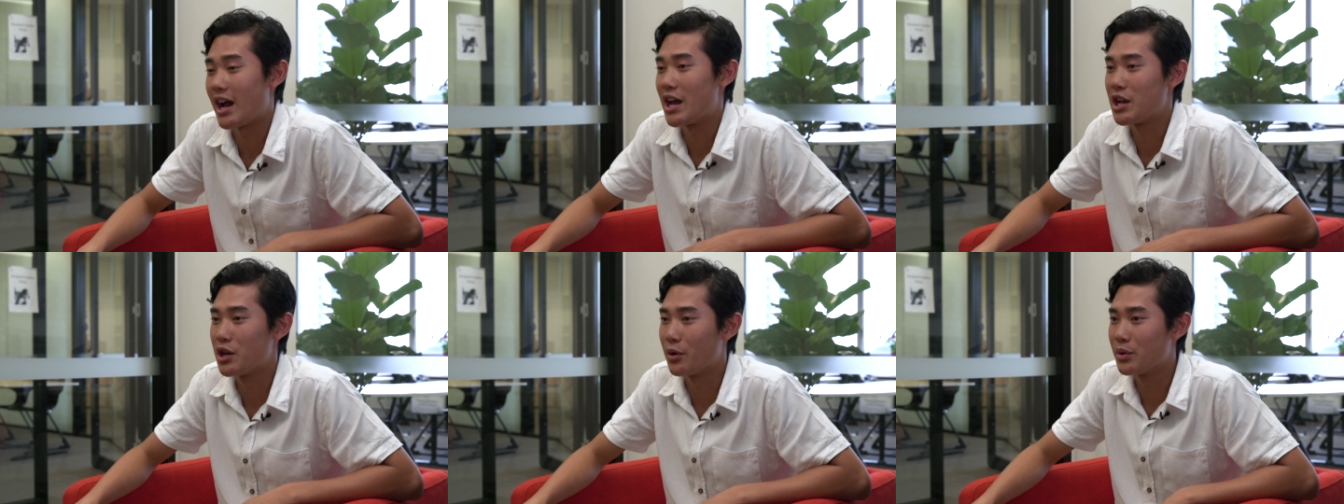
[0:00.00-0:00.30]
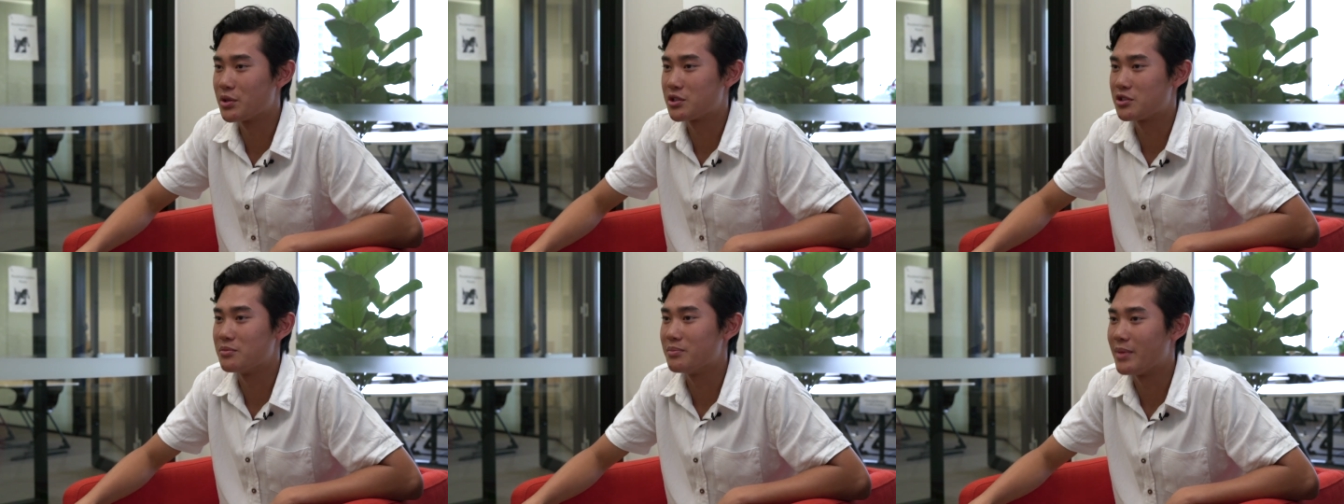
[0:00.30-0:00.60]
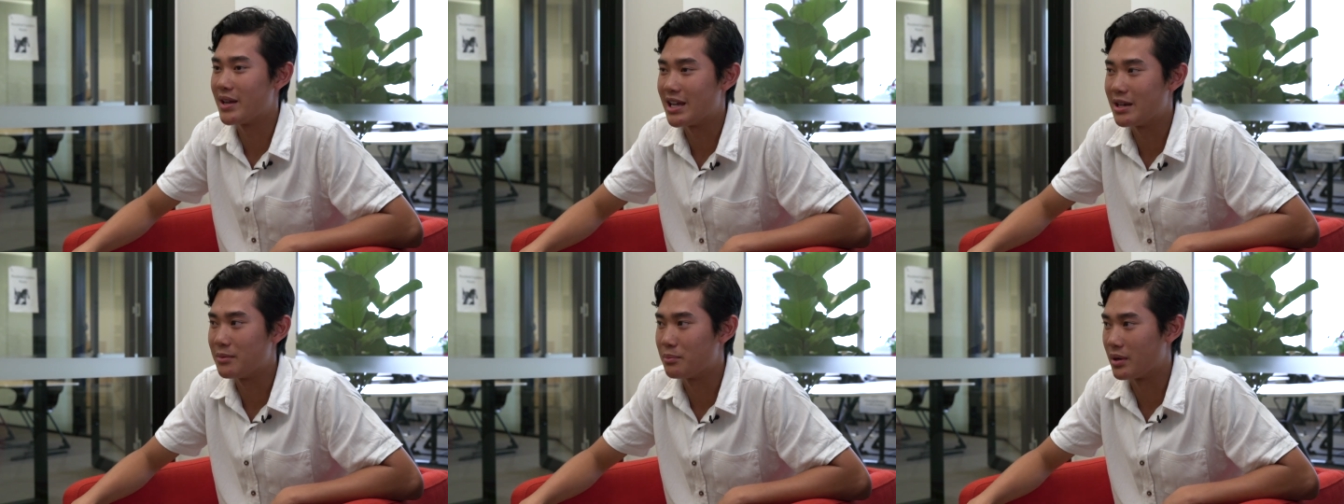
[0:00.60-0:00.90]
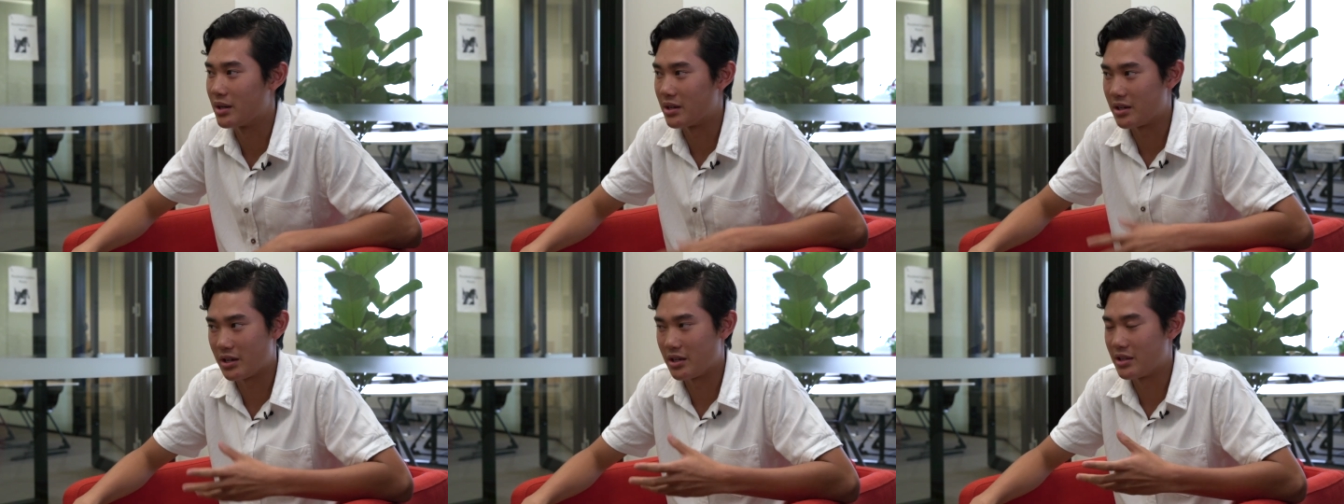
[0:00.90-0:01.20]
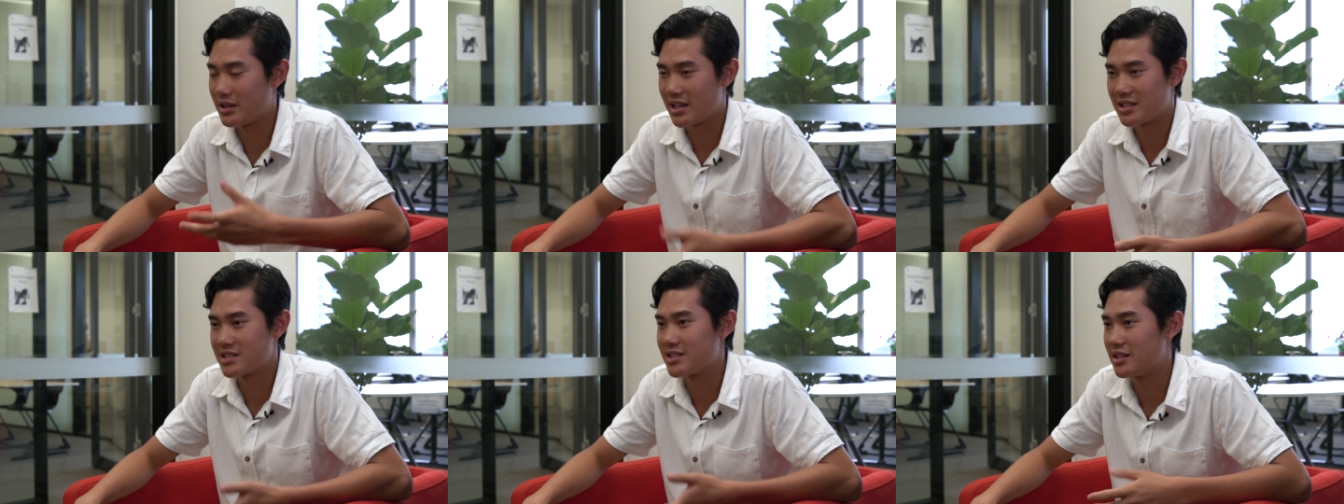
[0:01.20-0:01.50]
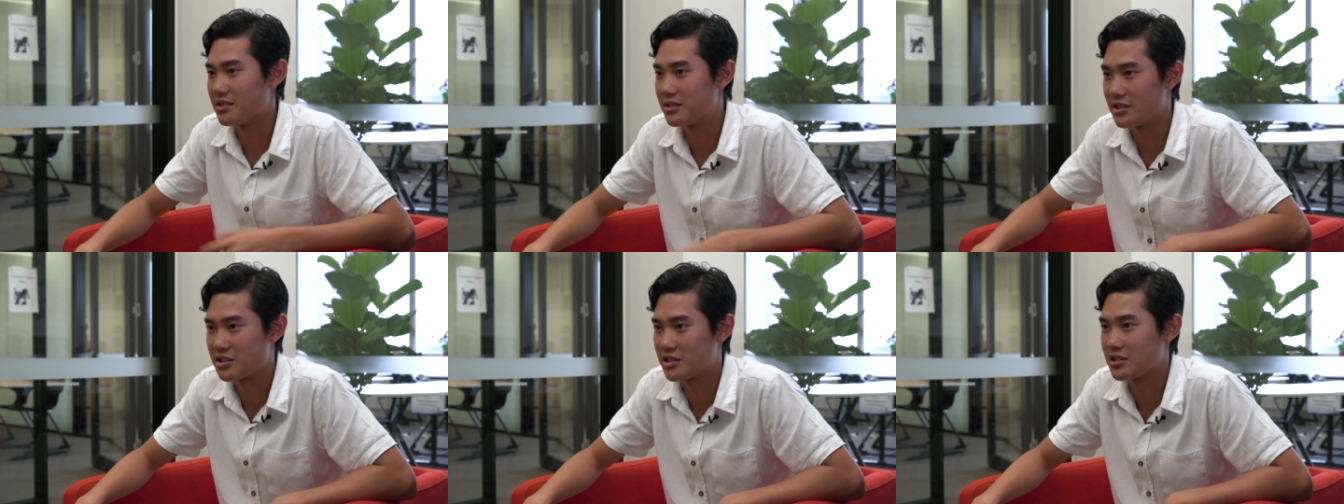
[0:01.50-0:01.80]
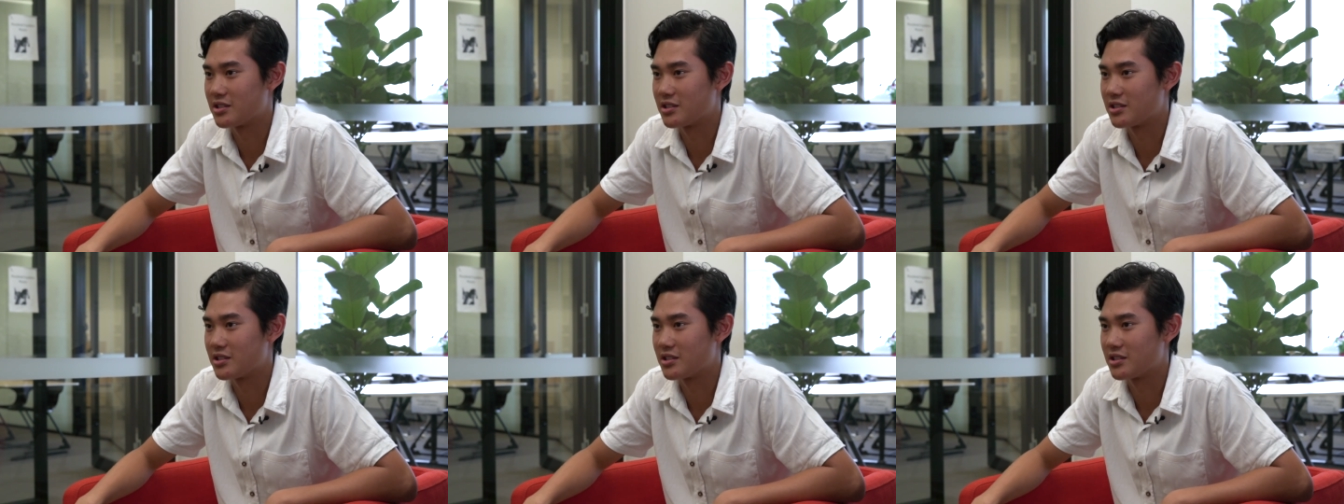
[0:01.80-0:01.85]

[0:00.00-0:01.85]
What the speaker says: I know what you mean, but in that sentence,